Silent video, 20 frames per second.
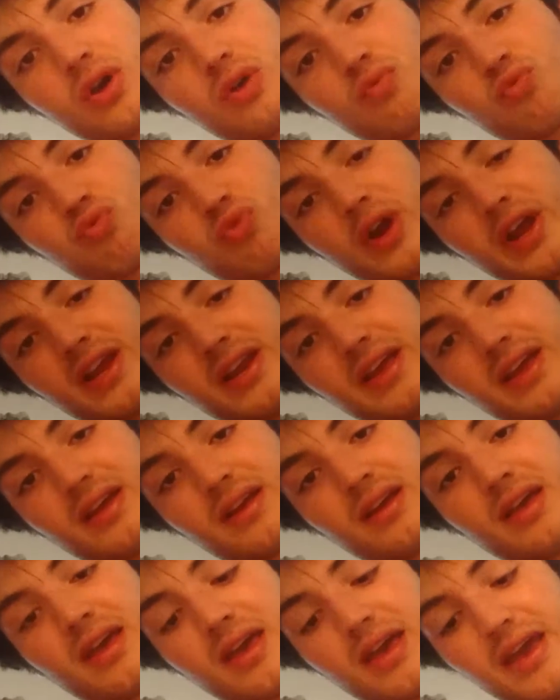
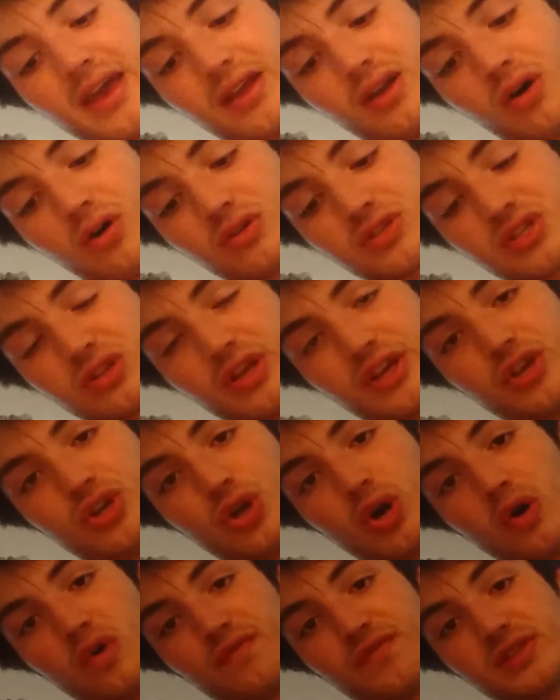rating and also let you
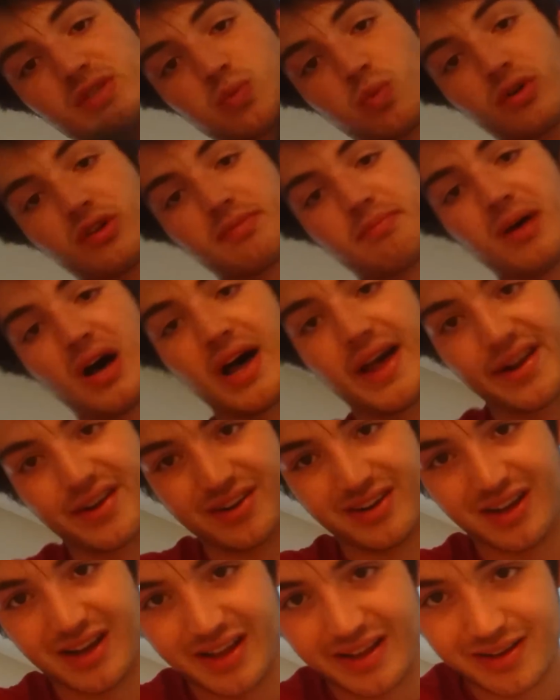know if it's worth buying or
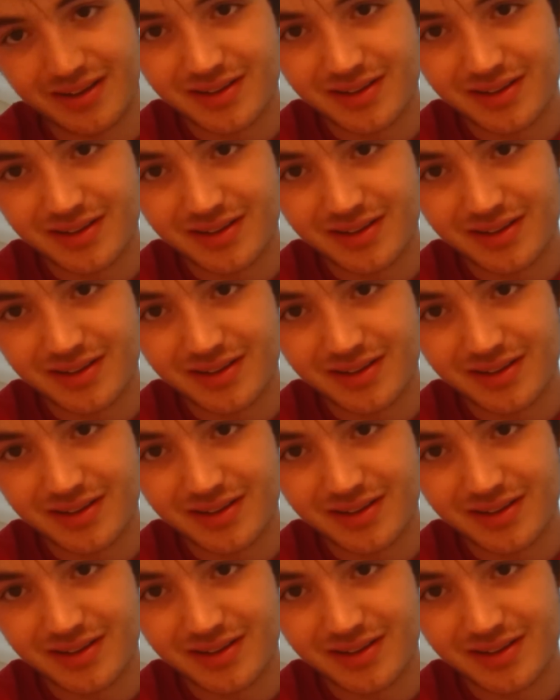not.